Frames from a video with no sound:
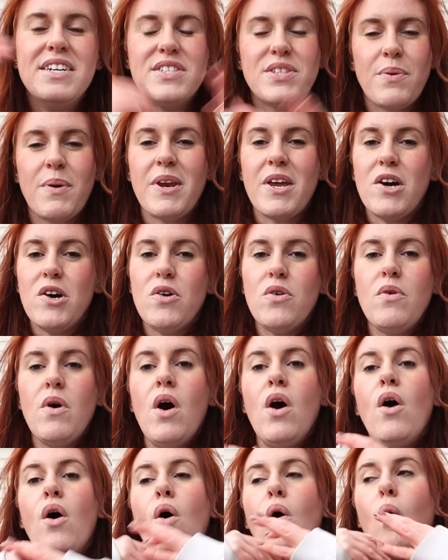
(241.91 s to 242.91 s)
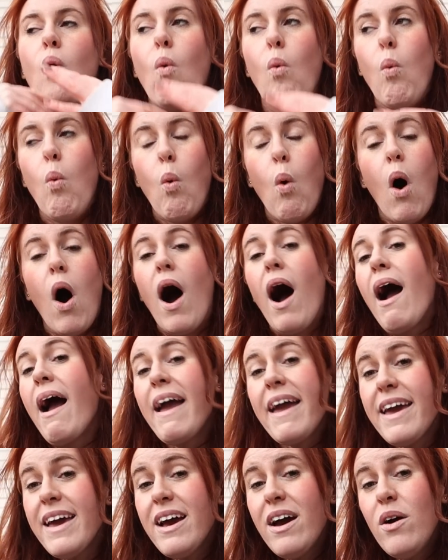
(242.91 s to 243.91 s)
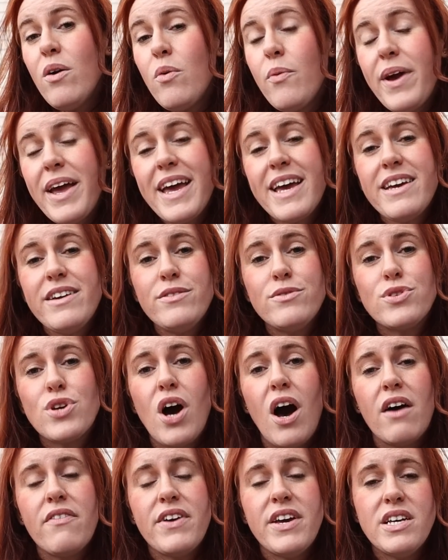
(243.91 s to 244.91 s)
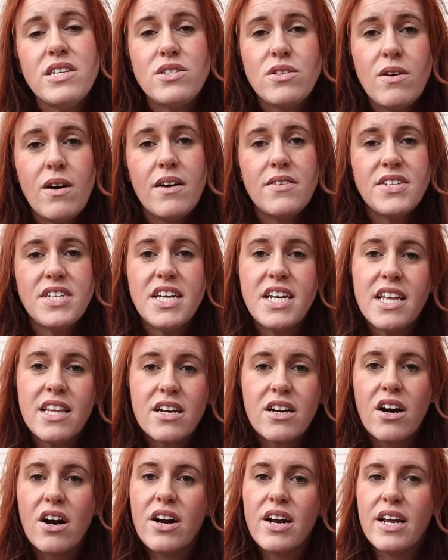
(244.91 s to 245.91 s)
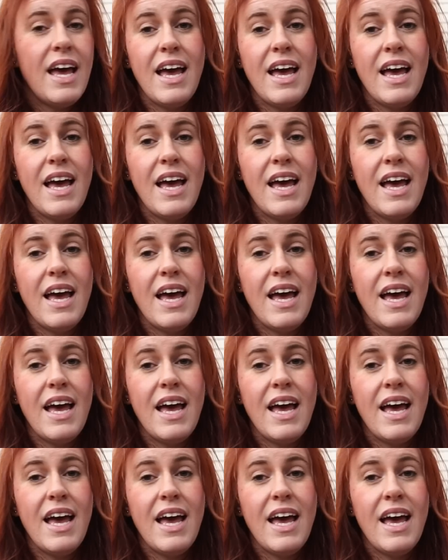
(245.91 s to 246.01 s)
so we know why we use coffee so often in the garden,